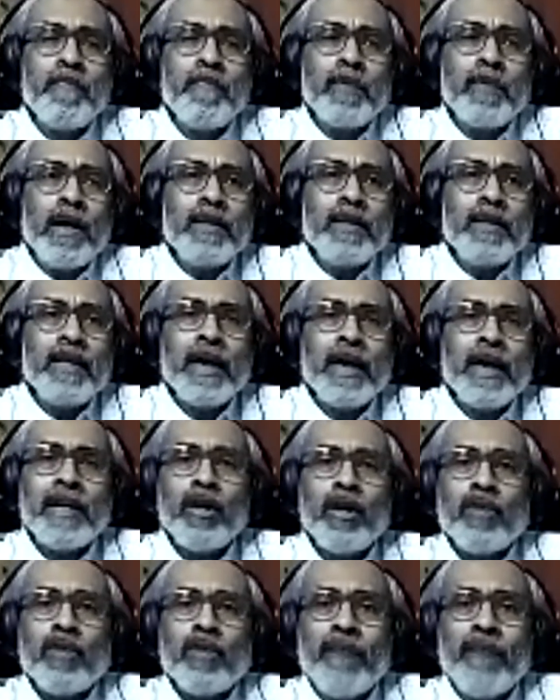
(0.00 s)
they are not
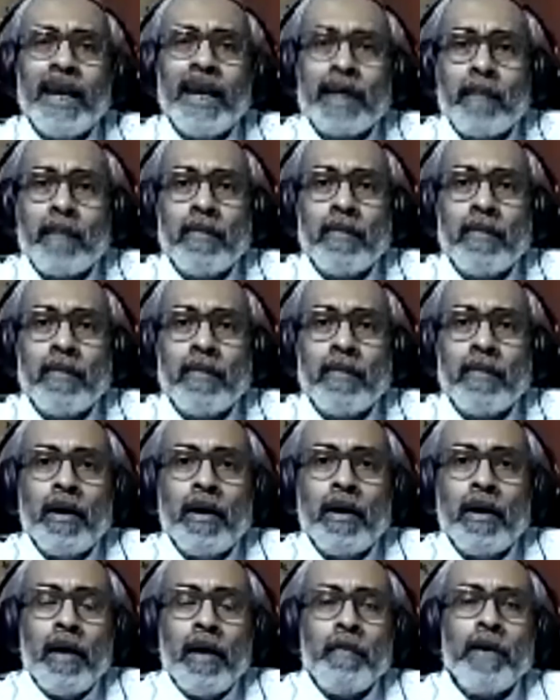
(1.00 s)
welcome
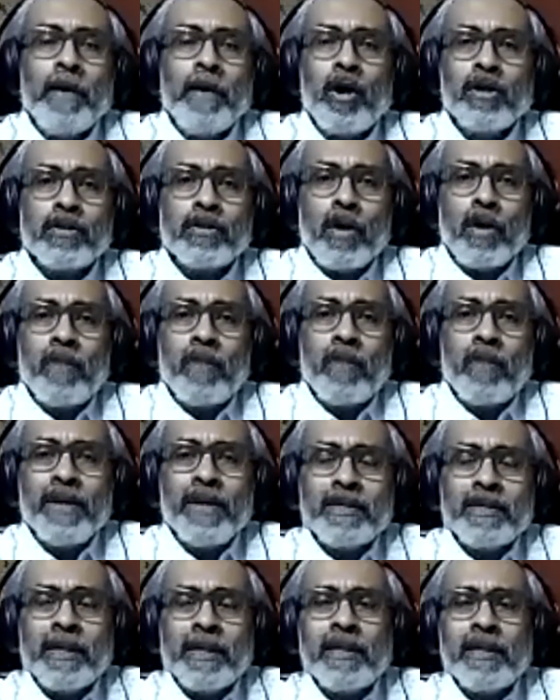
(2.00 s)
because obviously the
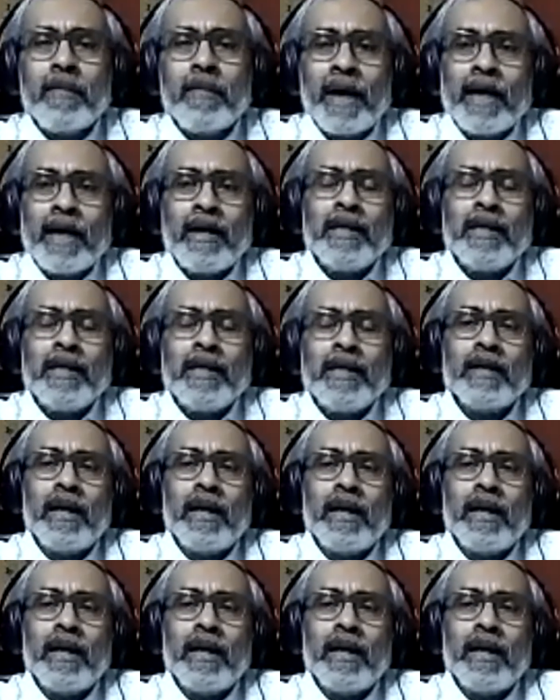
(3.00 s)
migrants uh,